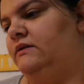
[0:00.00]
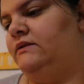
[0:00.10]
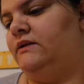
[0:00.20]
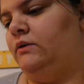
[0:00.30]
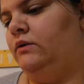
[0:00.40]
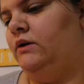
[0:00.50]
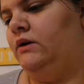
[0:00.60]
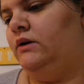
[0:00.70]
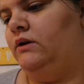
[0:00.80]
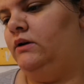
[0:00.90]
So
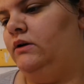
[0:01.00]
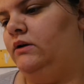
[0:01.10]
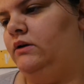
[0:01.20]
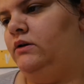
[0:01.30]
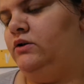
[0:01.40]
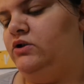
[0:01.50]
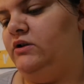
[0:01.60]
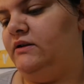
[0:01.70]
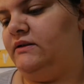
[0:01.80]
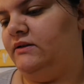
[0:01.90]
she
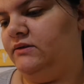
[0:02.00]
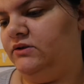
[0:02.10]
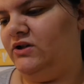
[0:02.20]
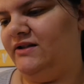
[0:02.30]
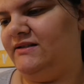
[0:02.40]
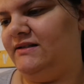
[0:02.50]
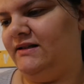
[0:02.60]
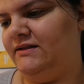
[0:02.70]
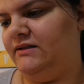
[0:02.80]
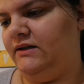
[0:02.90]
does a she has
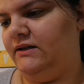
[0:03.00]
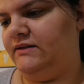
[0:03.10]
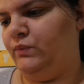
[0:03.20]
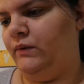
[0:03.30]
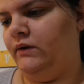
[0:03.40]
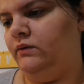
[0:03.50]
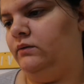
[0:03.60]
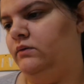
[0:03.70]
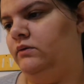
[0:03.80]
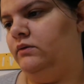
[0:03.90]
TikTok as well.
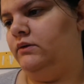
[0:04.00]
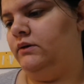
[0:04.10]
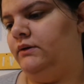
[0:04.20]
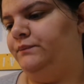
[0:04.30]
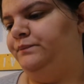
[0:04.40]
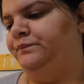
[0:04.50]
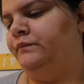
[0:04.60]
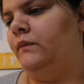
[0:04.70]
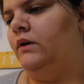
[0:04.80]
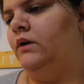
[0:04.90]
Um,
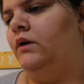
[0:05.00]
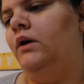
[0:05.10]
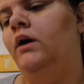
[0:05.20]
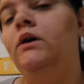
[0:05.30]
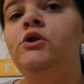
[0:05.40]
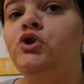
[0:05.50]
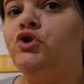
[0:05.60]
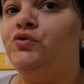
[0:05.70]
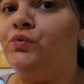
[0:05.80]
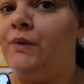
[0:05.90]

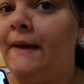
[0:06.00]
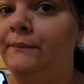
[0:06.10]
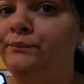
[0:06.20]
so yeah.